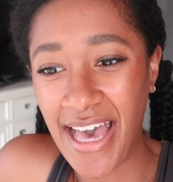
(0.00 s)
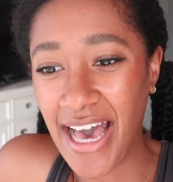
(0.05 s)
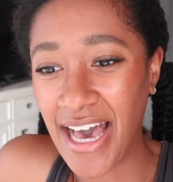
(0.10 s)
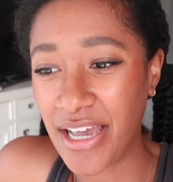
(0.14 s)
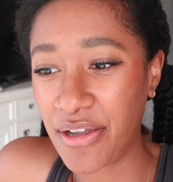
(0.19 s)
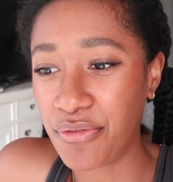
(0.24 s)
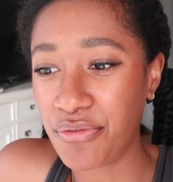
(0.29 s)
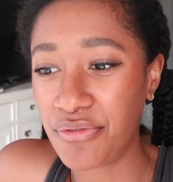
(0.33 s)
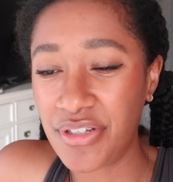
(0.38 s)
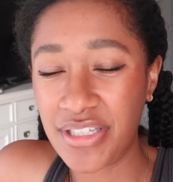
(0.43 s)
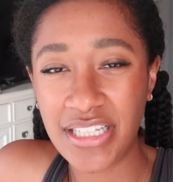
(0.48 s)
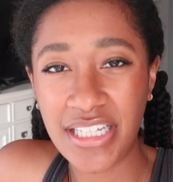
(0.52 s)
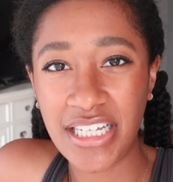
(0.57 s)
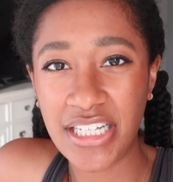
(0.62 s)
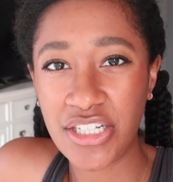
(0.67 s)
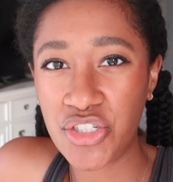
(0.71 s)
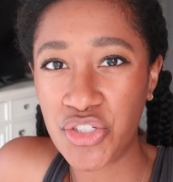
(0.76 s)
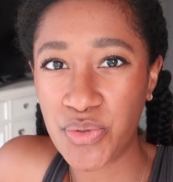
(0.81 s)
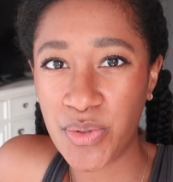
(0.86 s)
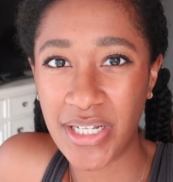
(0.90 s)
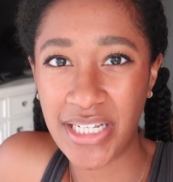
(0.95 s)
I really
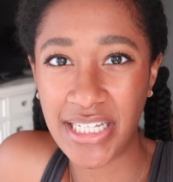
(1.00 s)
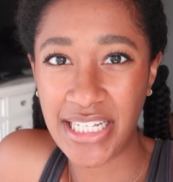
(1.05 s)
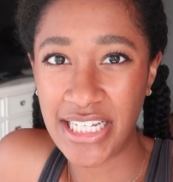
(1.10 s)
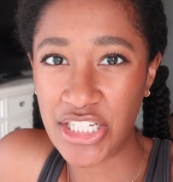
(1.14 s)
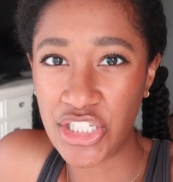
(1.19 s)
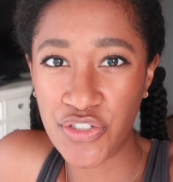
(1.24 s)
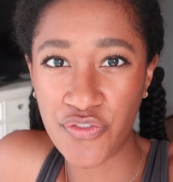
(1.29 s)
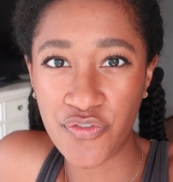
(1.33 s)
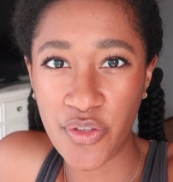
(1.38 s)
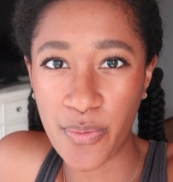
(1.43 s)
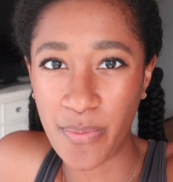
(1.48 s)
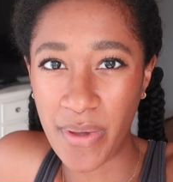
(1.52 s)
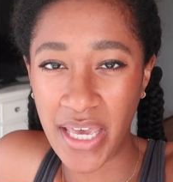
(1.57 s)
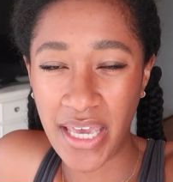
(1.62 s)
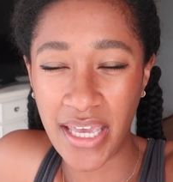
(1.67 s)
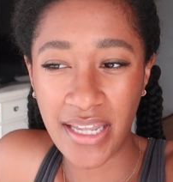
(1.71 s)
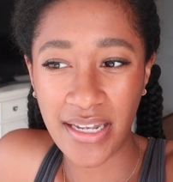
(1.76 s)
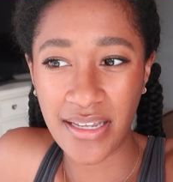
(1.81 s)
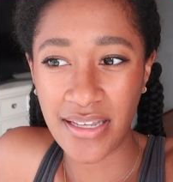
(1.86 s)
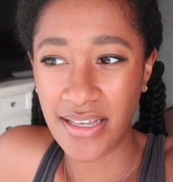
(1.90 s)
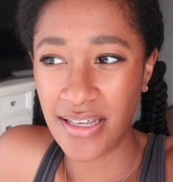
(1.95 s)
enjoyed each of the
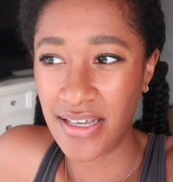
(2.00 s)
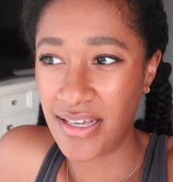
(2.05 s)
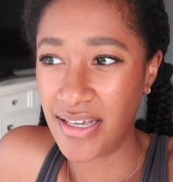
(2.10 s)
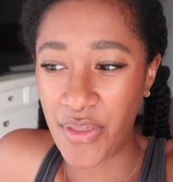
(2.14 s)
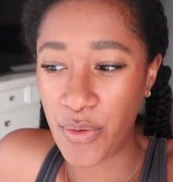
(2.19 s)
men.